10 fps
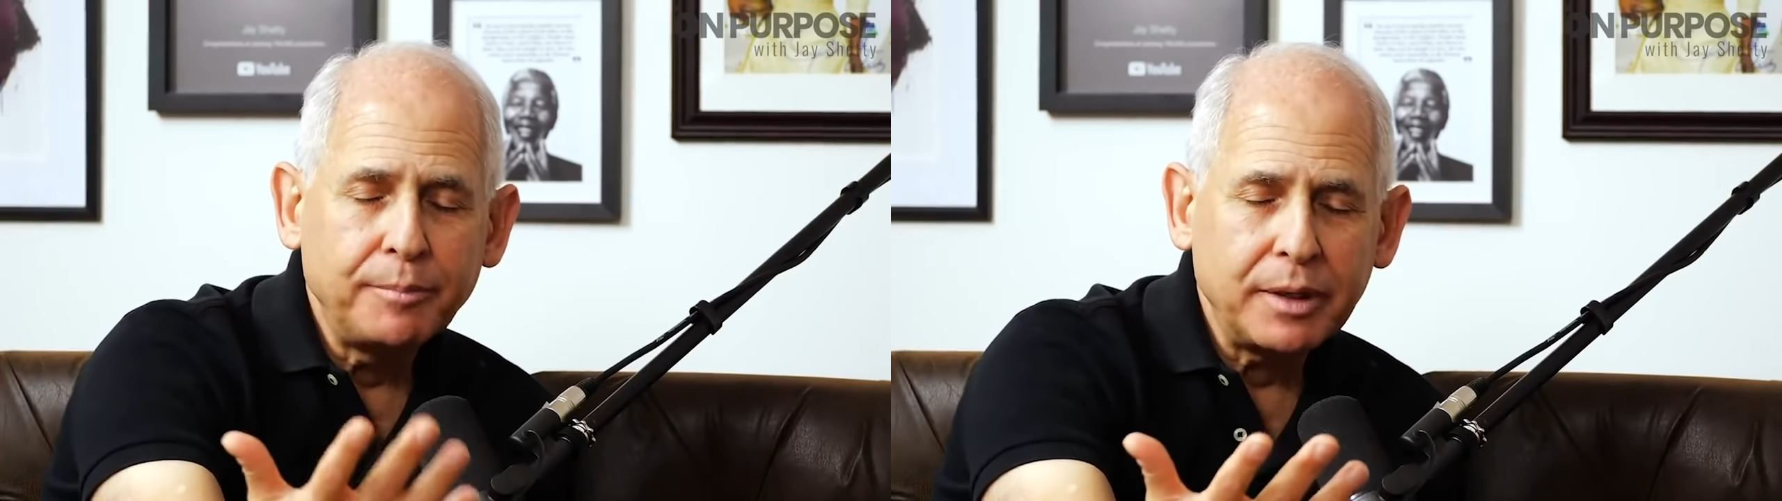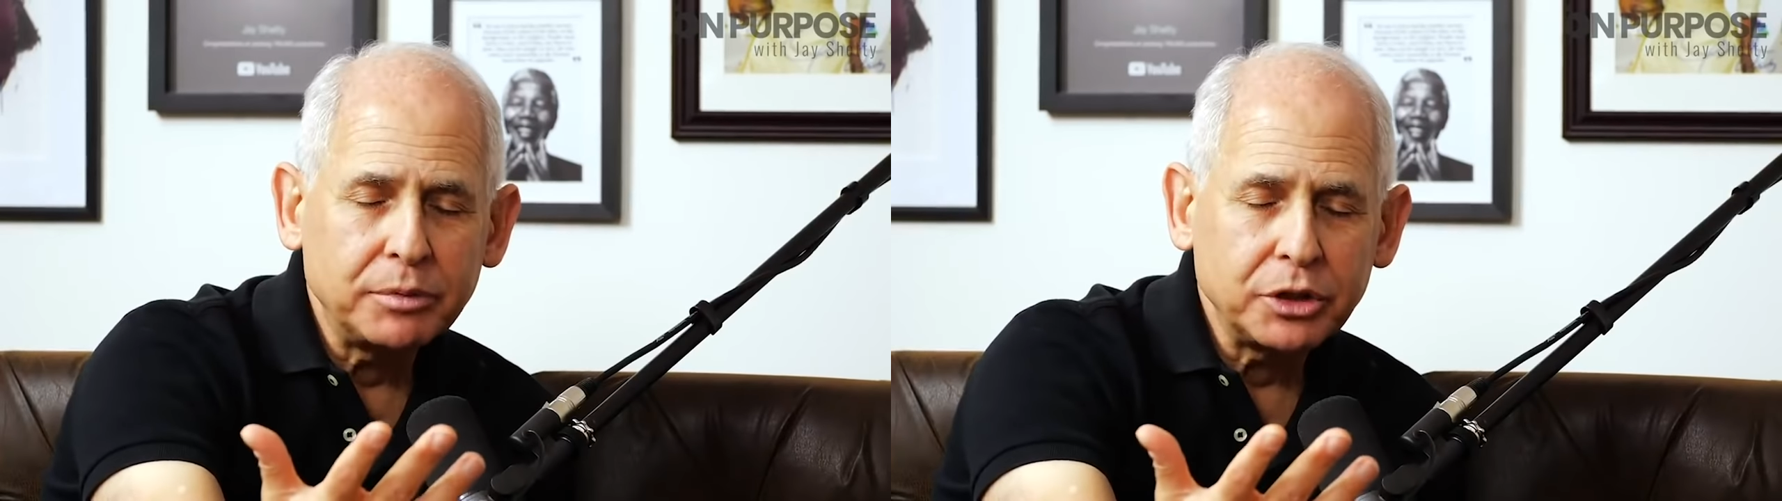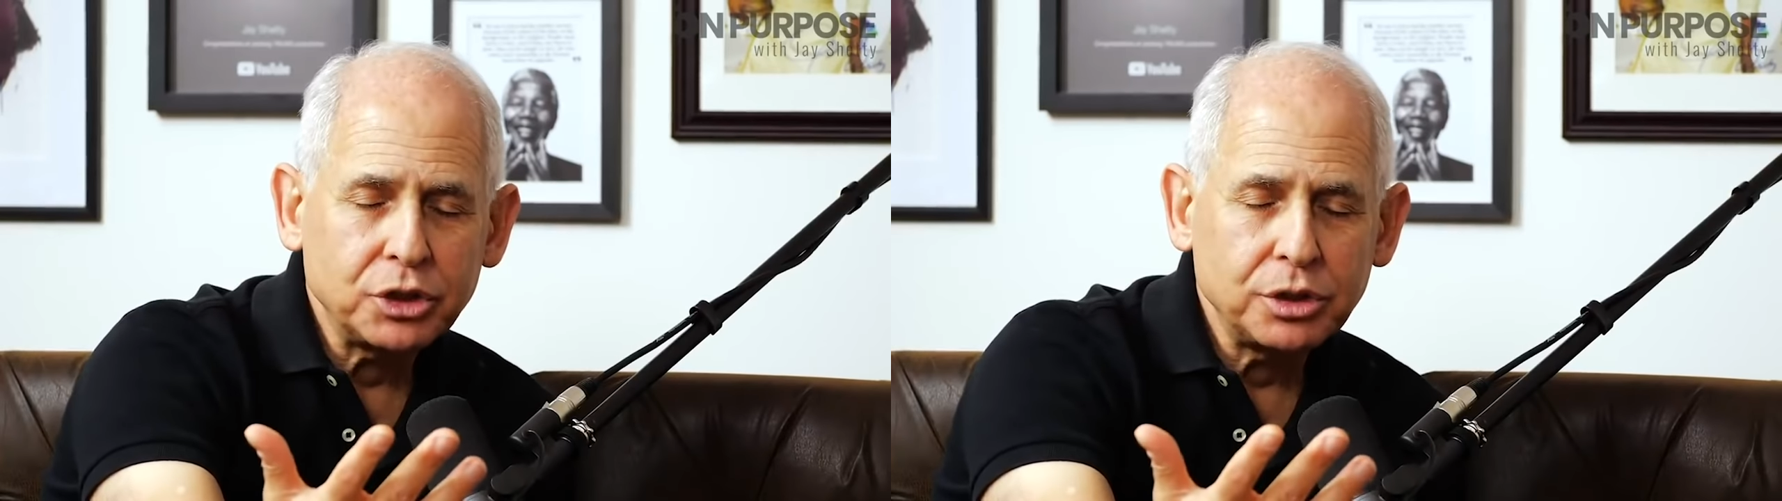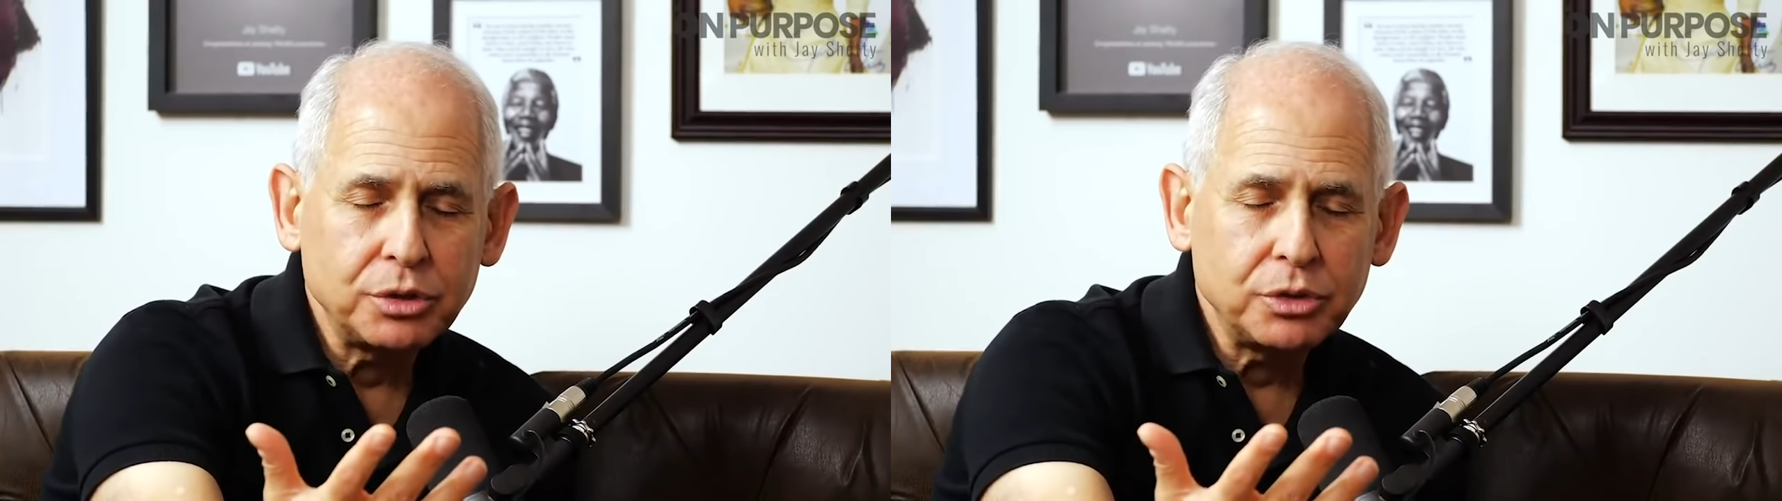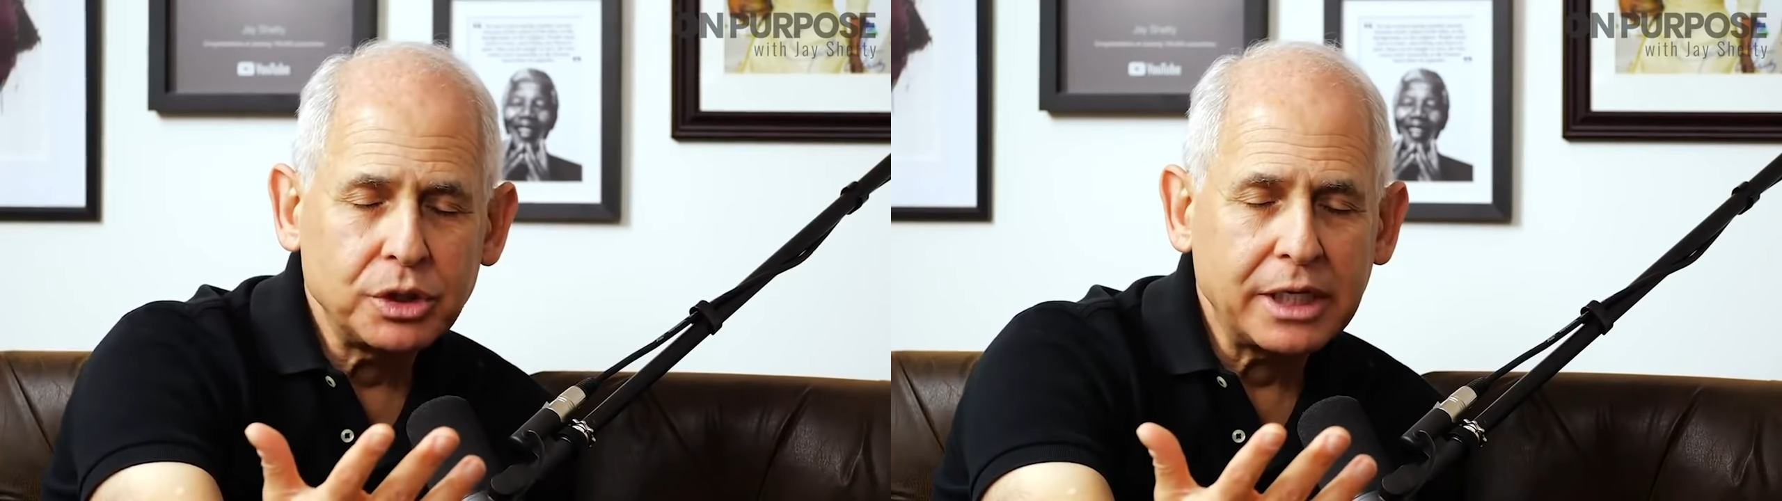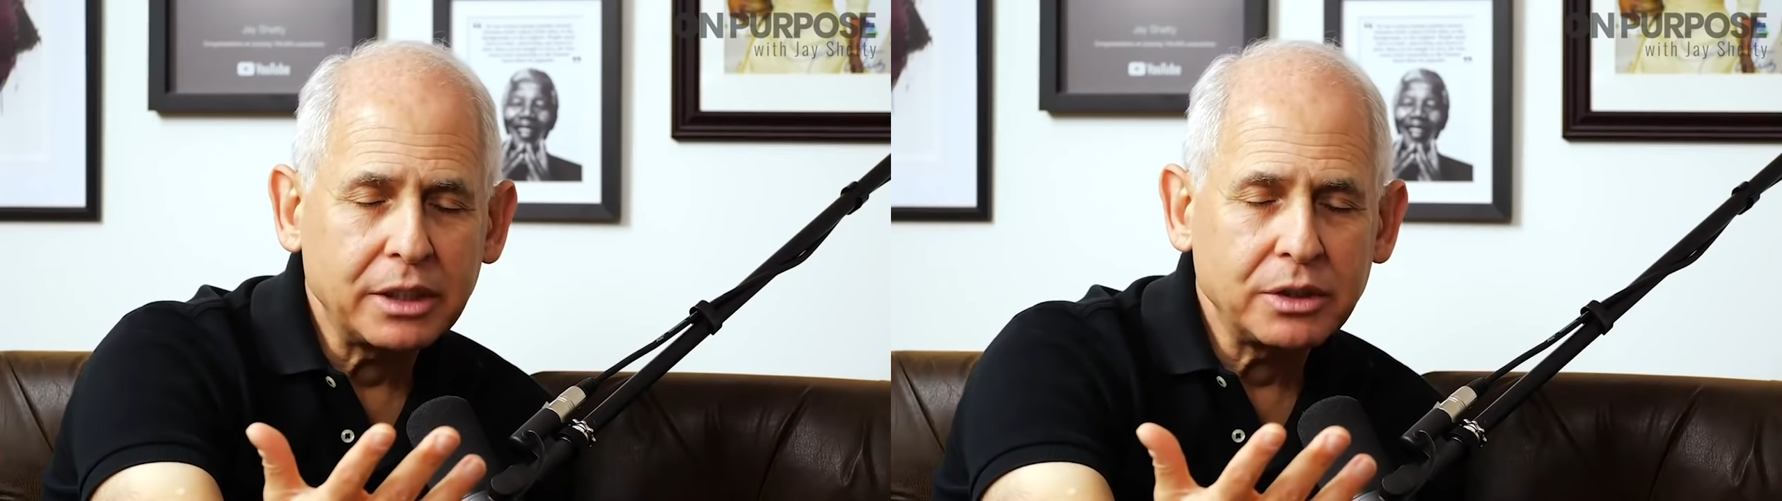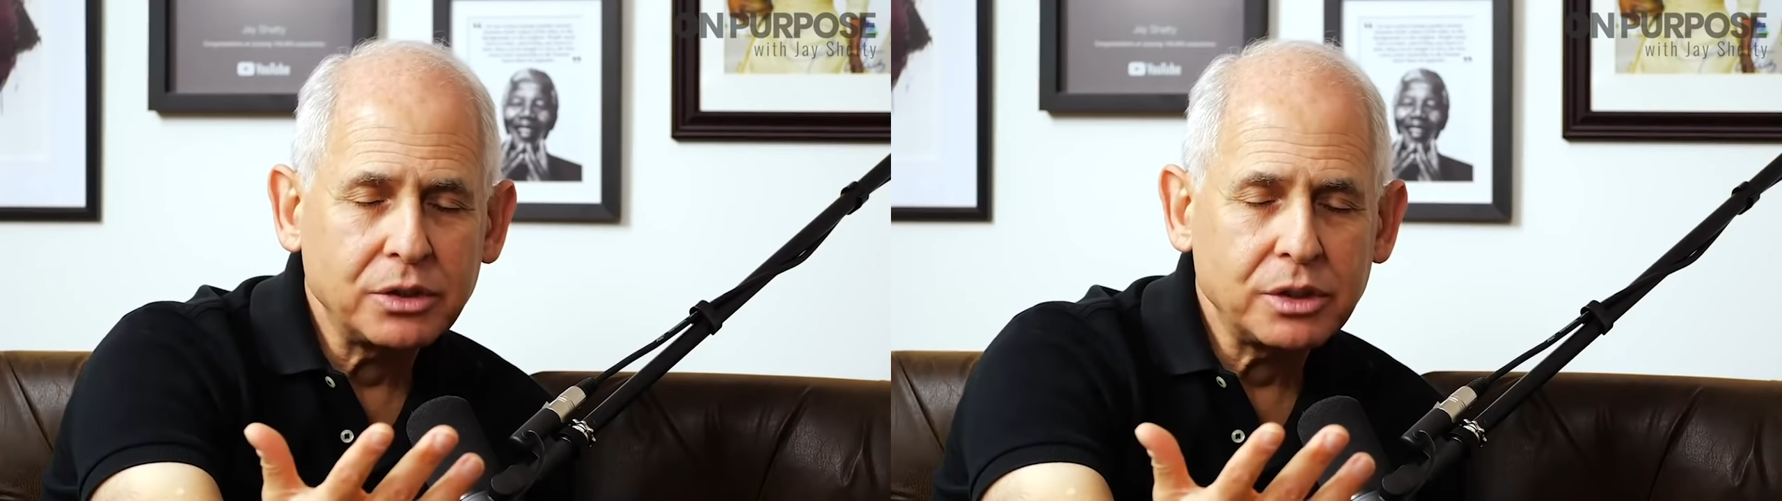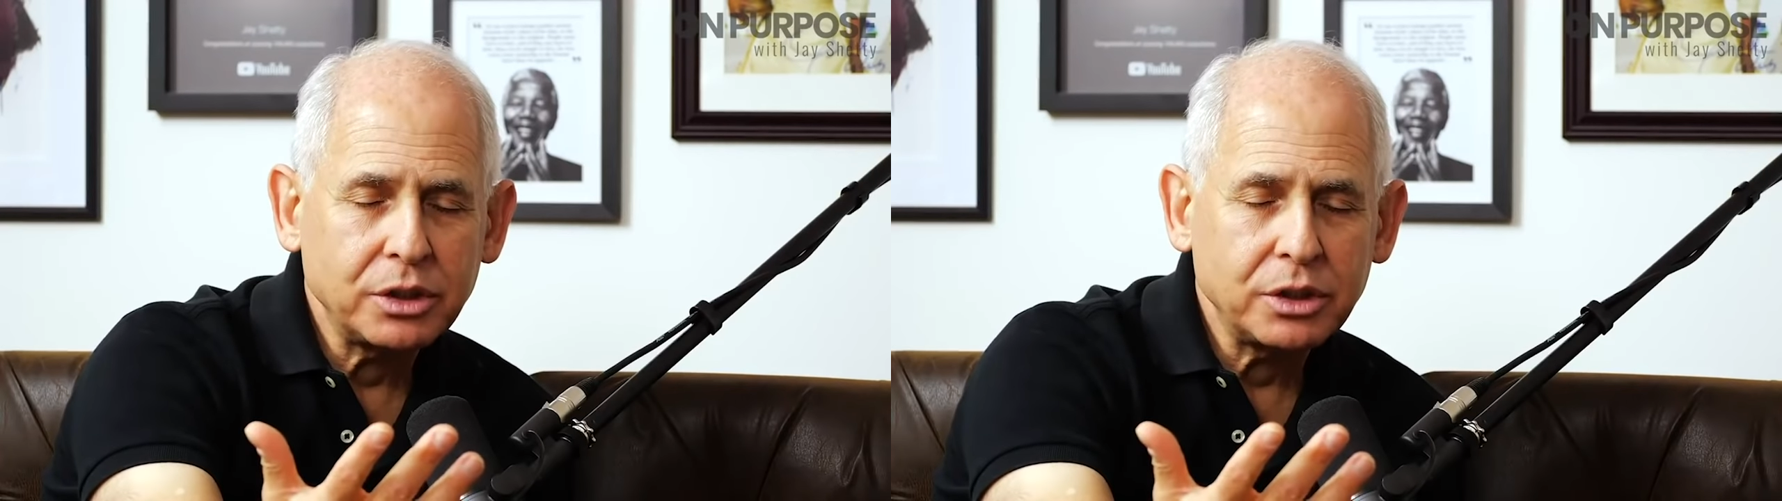published two studies